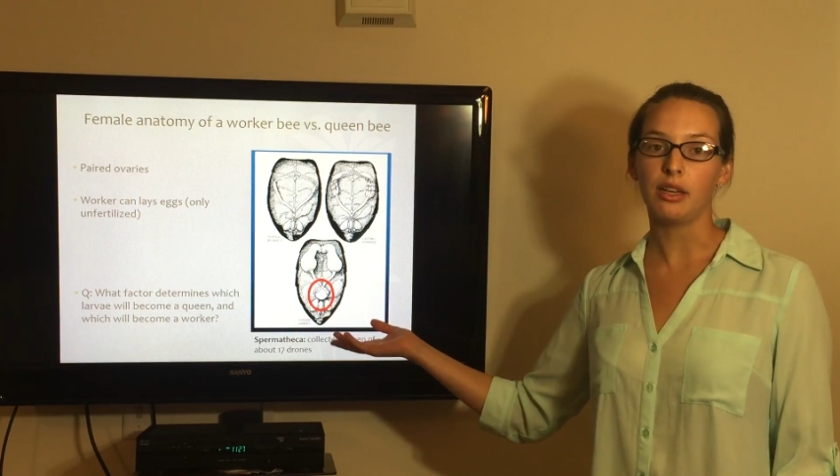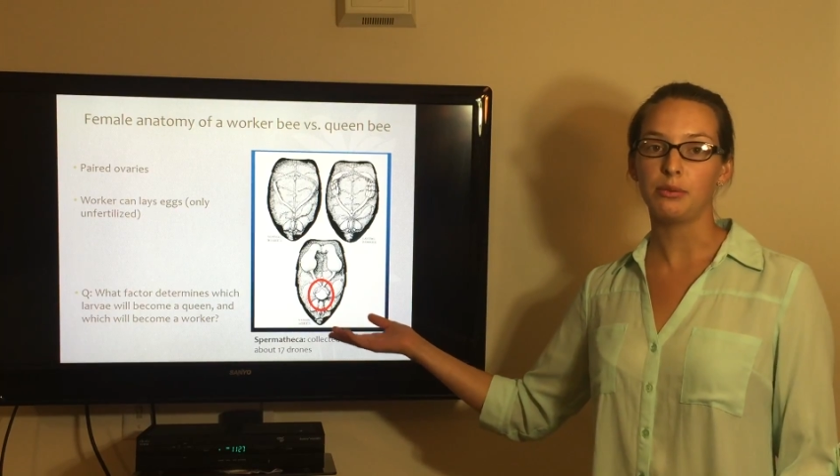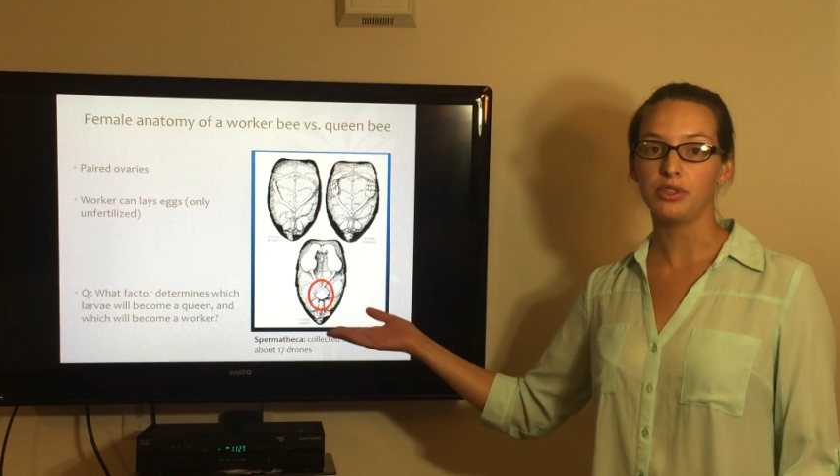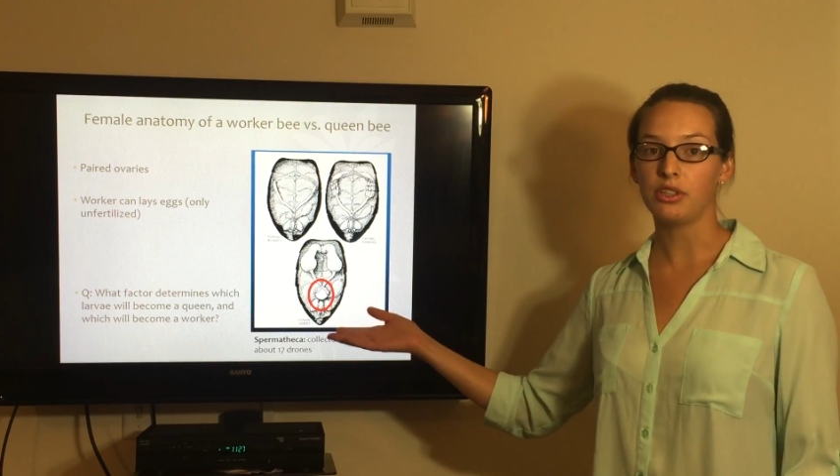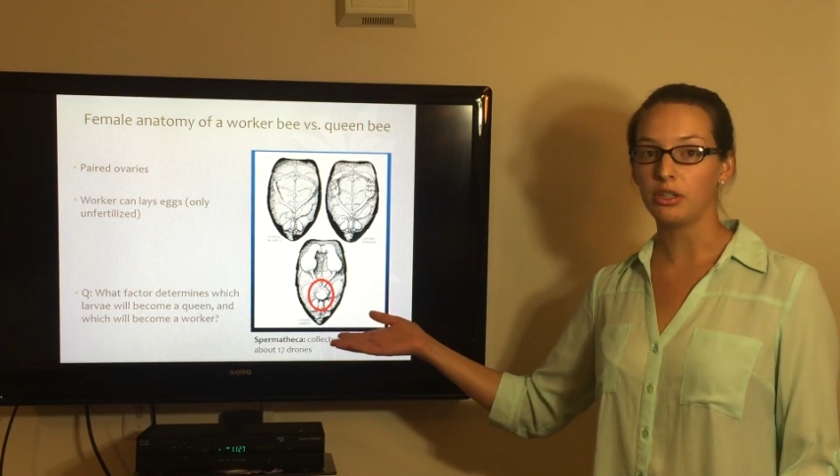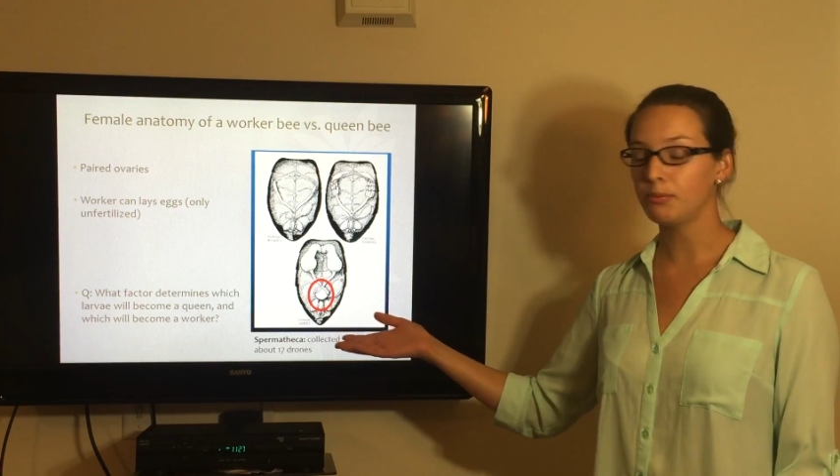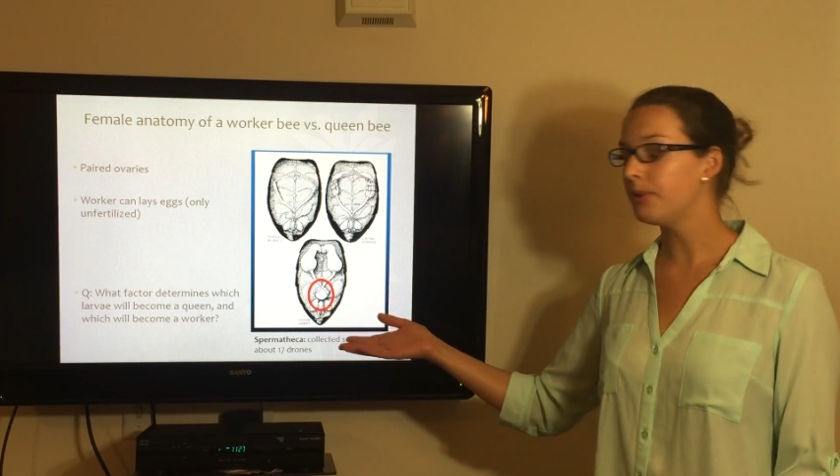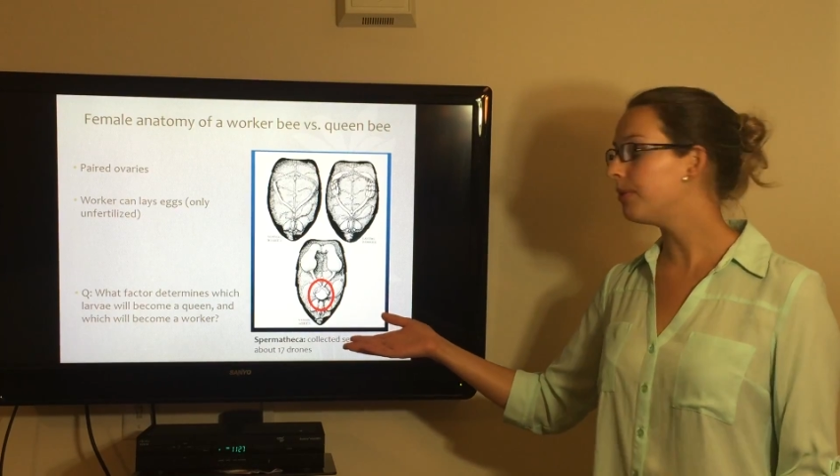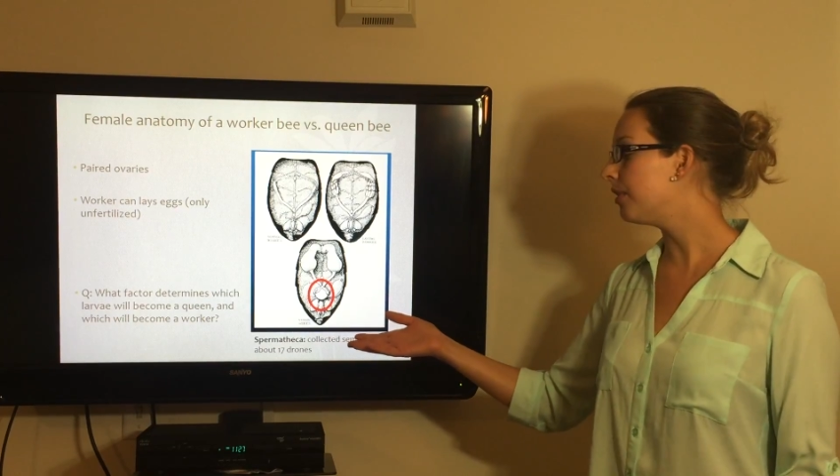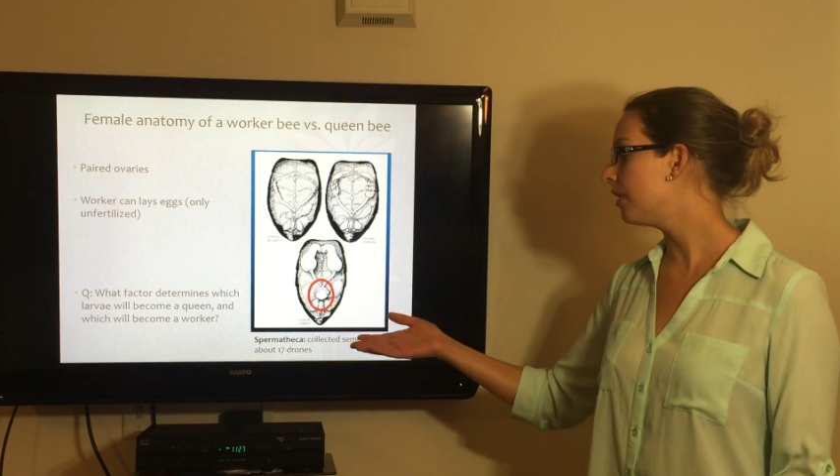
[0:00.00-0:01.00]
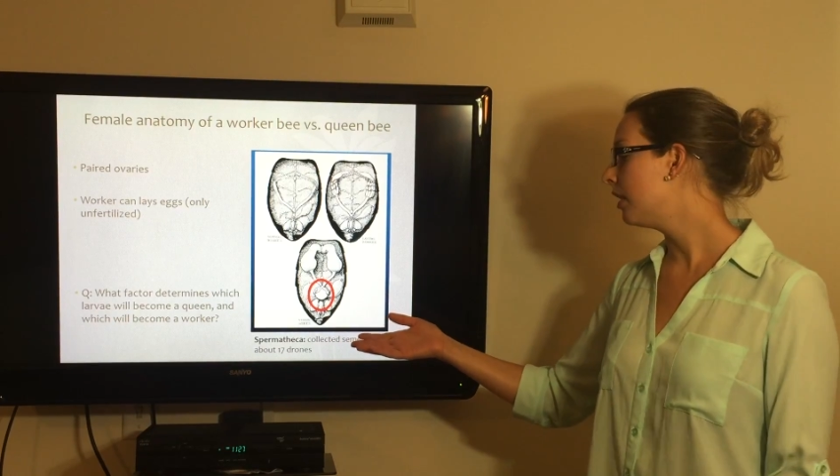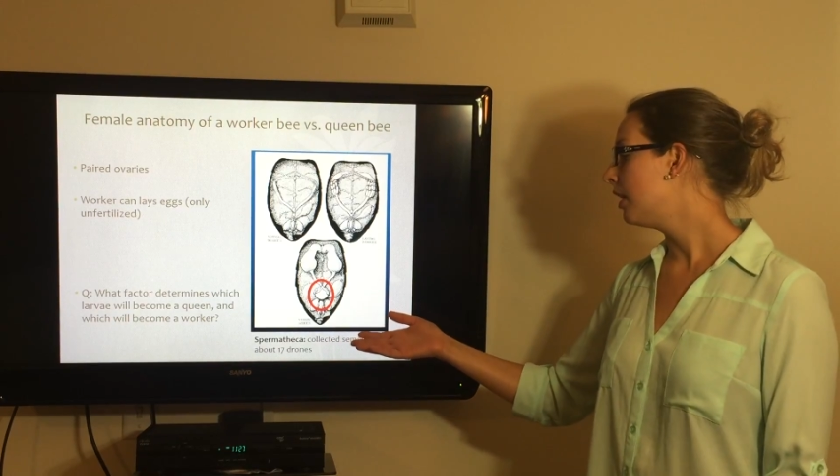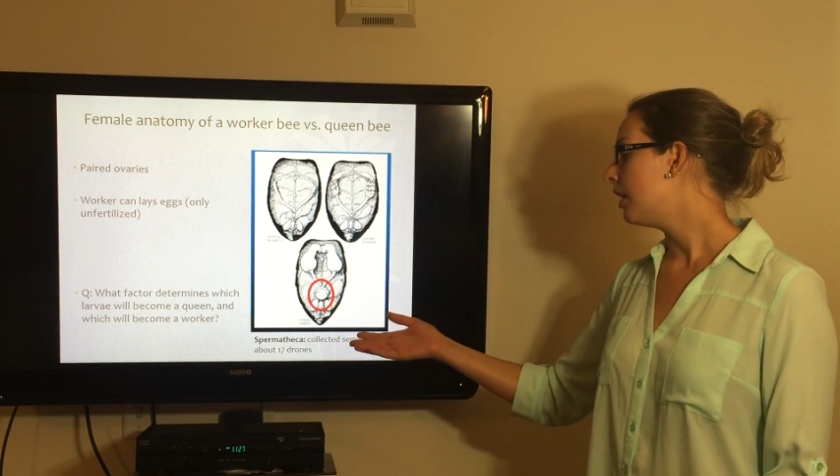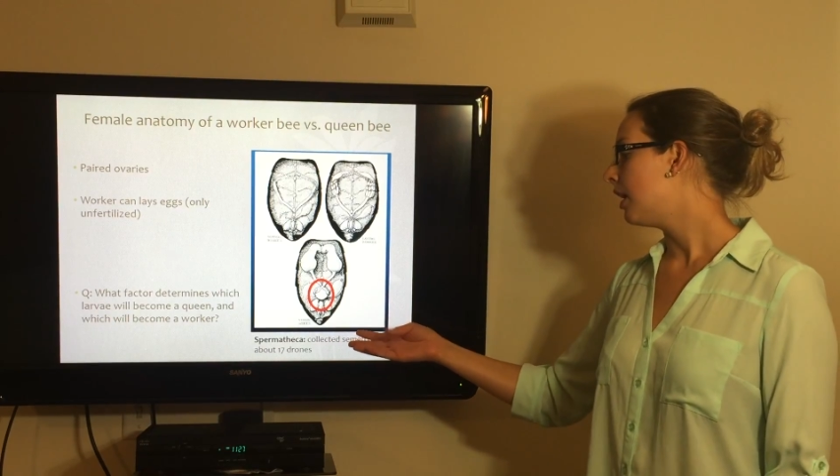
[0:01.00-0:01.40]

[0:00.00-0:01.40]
that we talked before